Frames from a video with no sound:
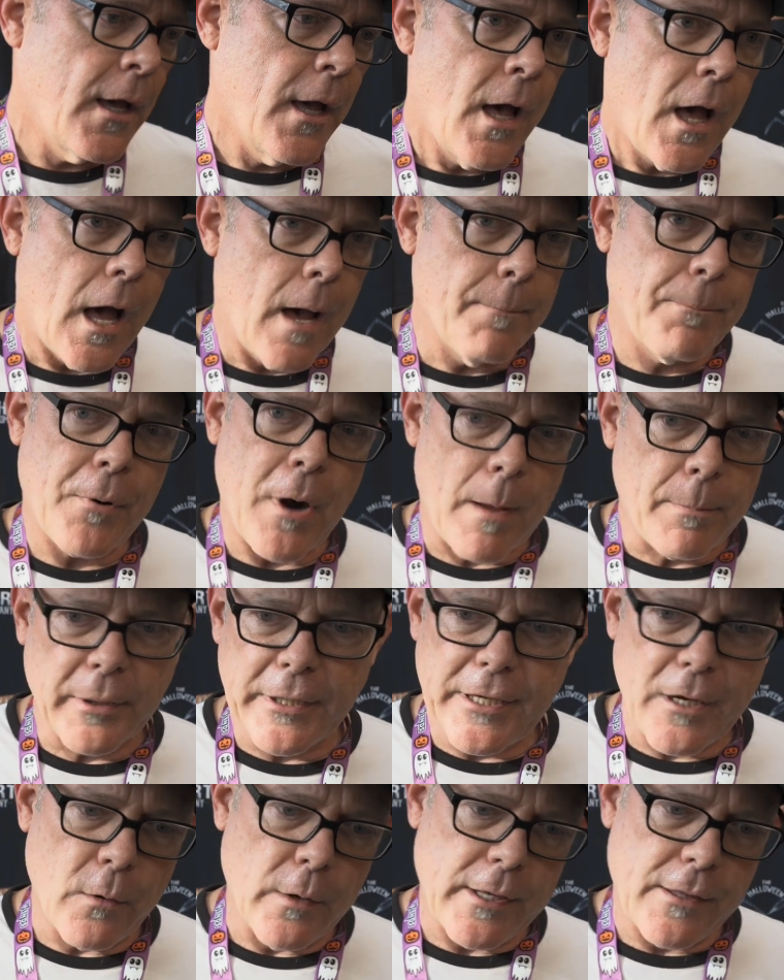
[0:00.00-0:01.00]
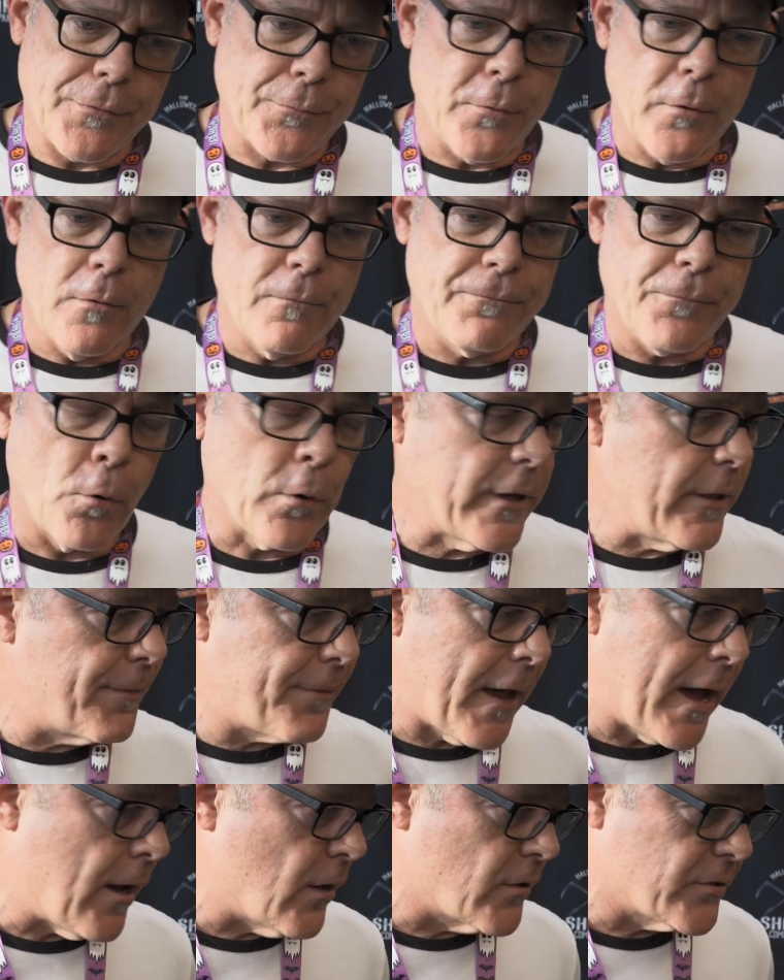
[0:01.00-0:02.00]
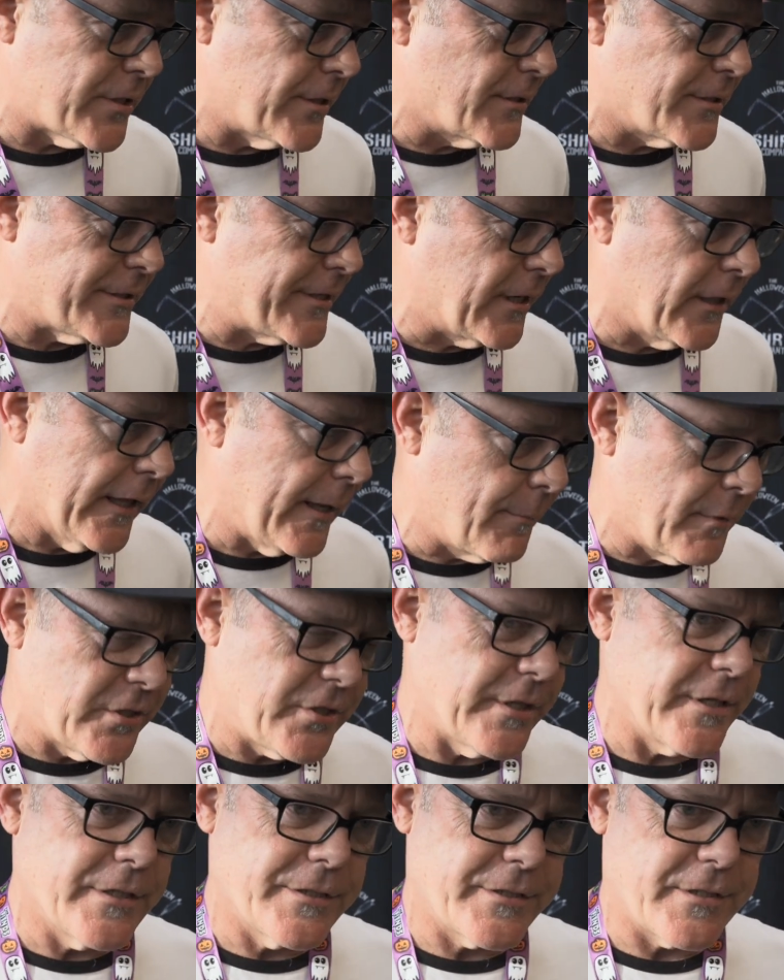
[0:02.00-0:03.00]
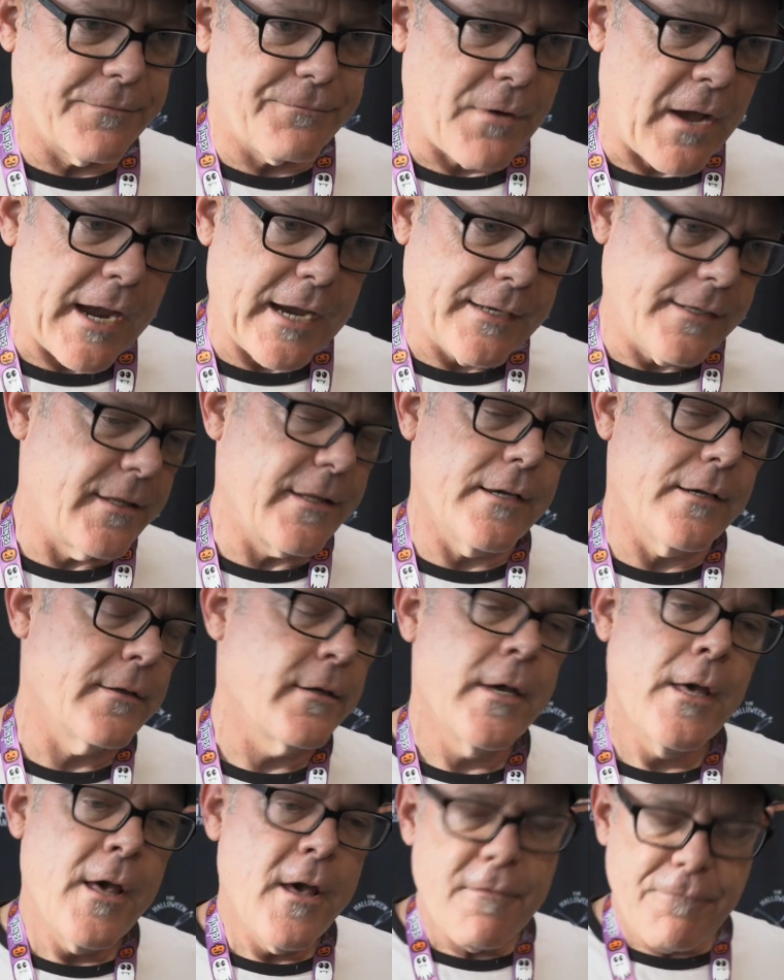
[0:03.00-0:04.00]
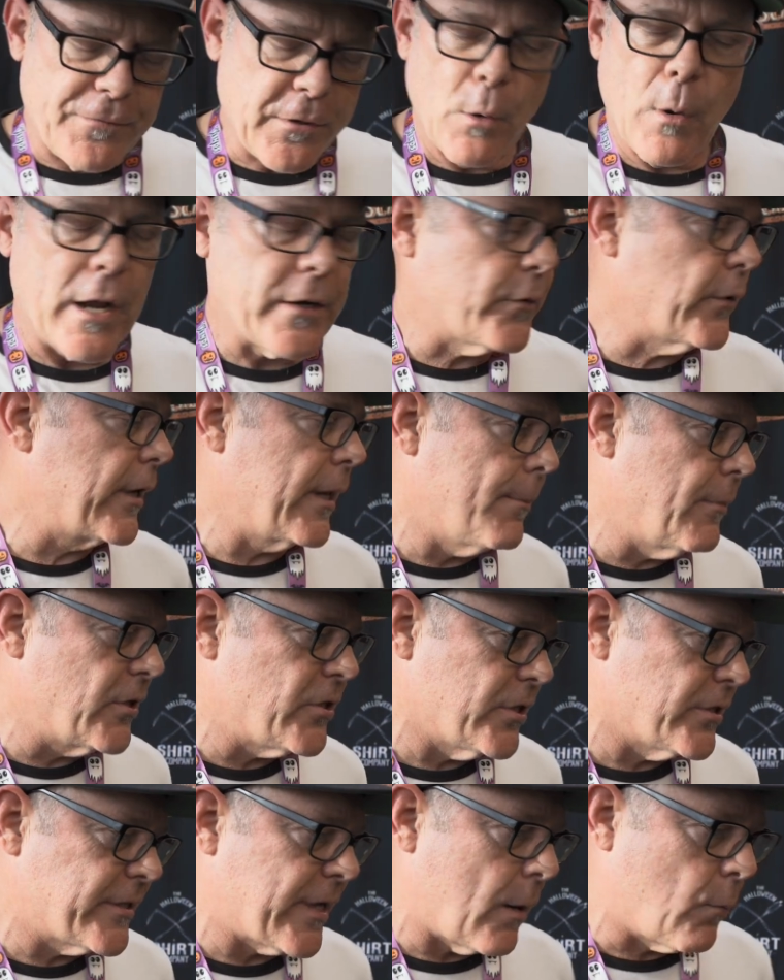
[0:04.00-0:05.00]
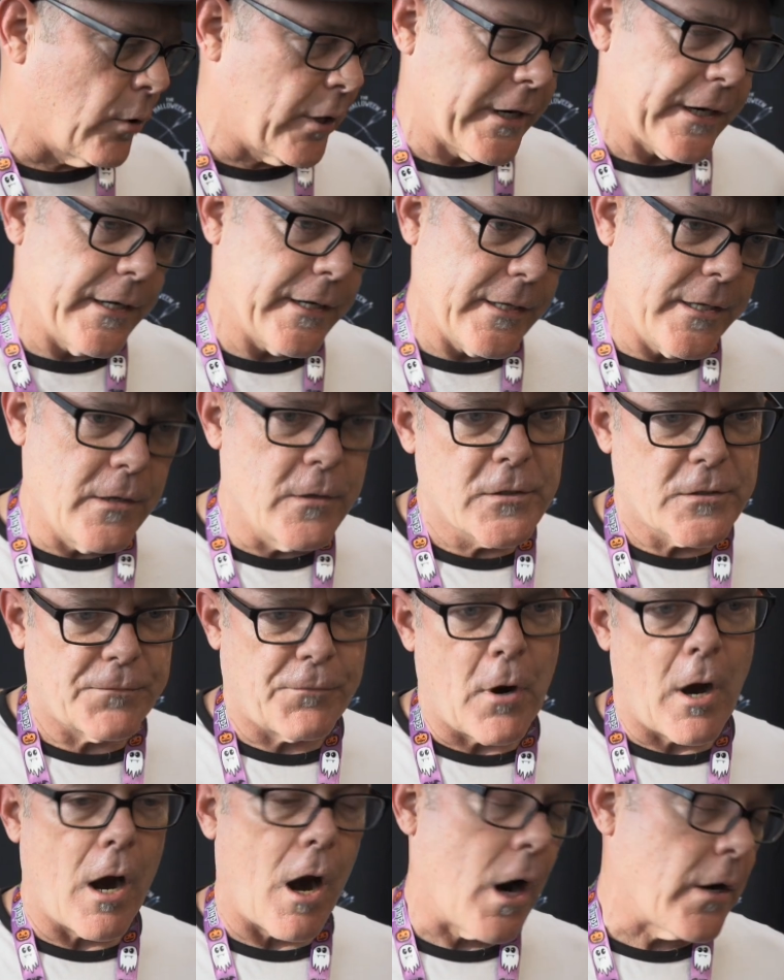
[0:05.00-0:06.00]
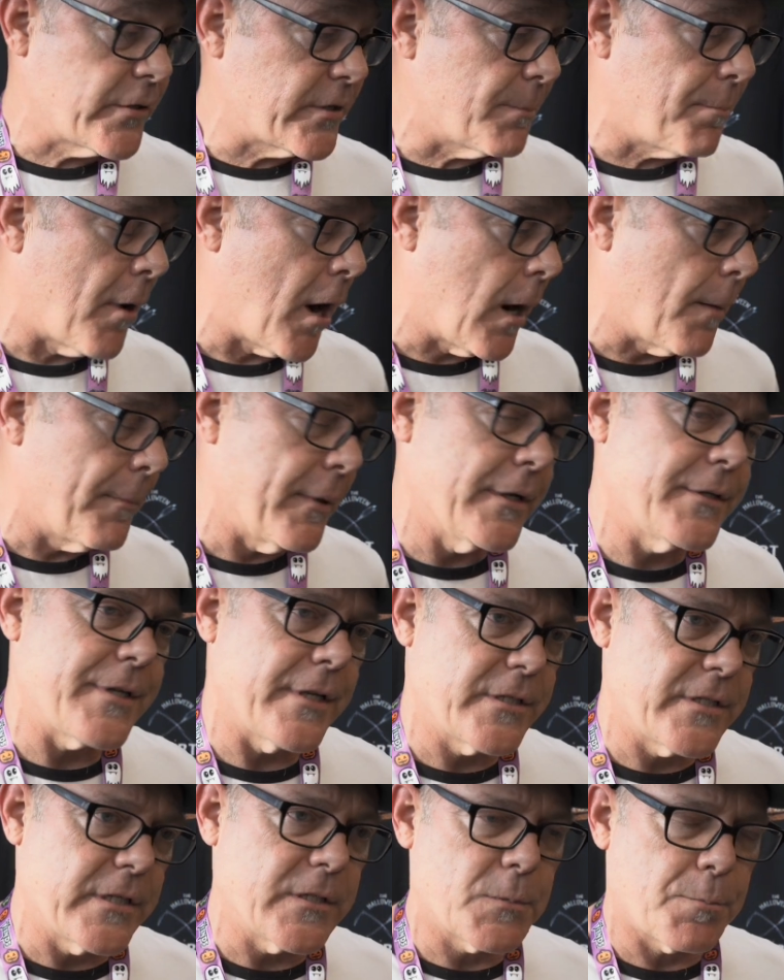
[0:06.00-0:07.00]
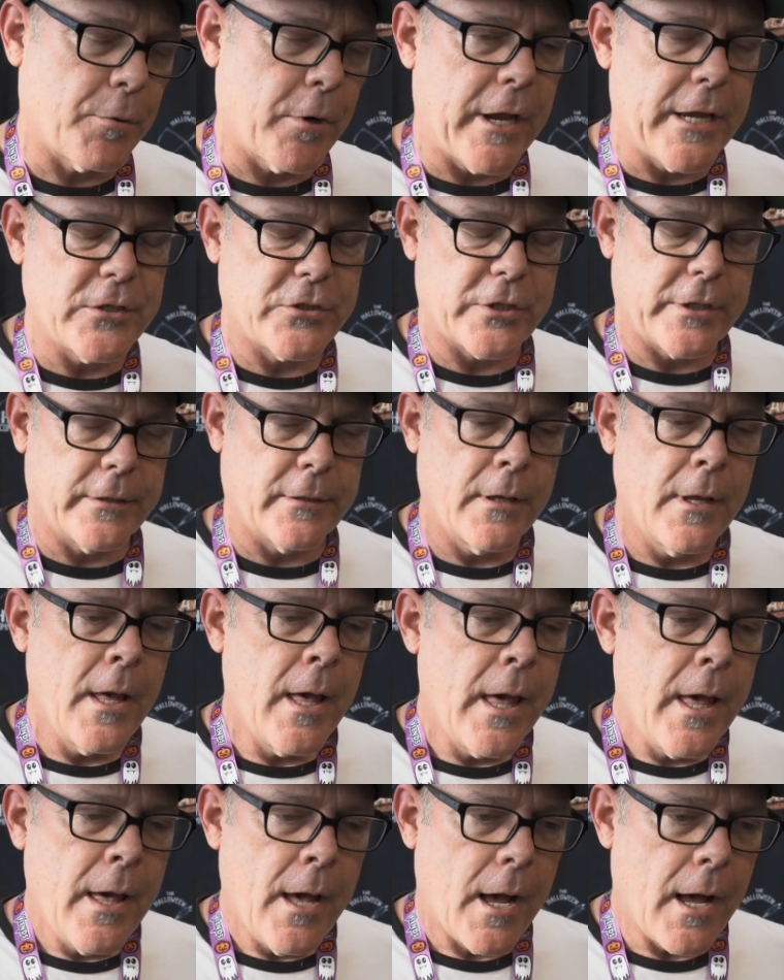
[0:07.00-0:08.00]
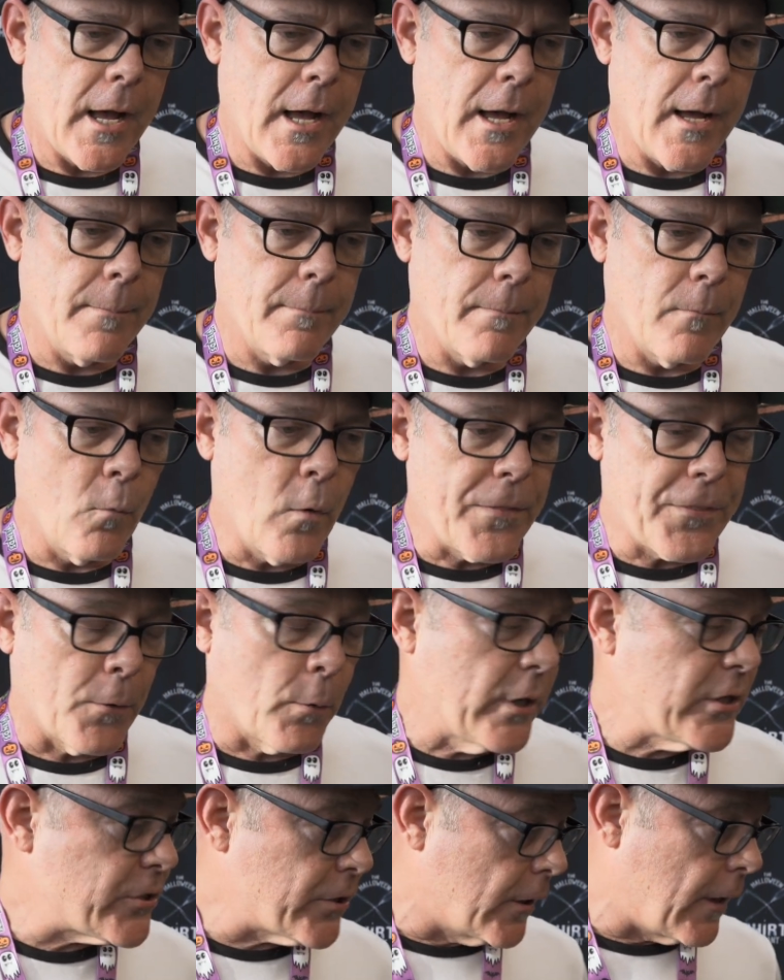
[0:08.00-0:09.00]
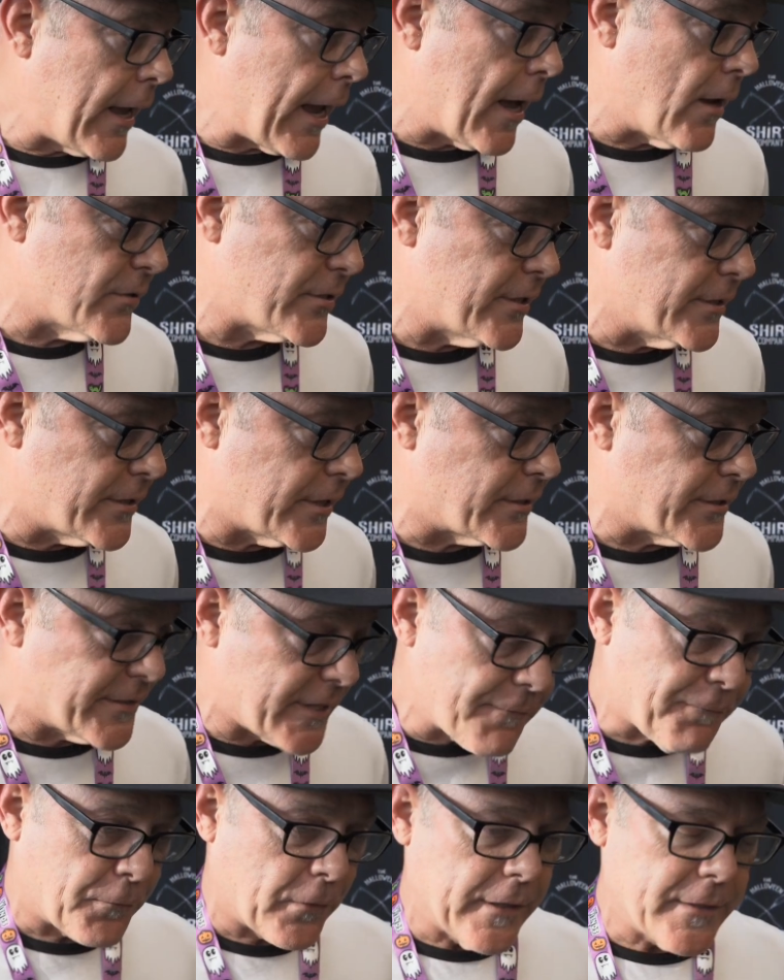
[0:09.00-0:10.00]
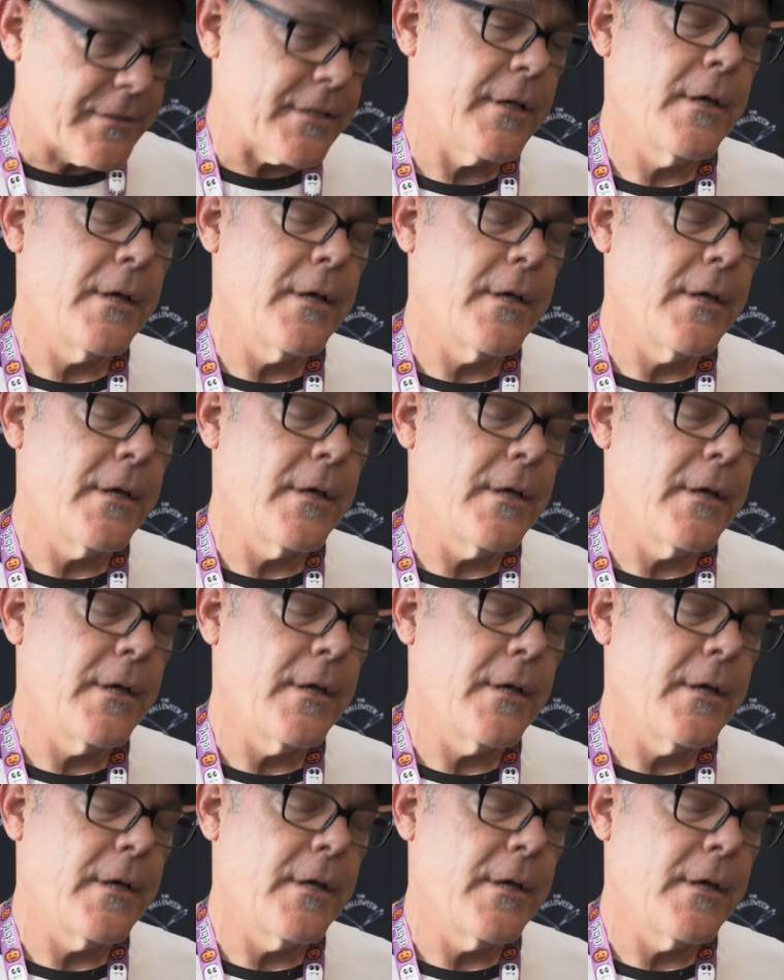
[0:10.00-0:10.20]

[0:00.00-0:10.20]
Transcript: I'm probably going through 40,000 still images to find the few hundred images that we're going to use for our art department as inspiration. With original houses, it's different.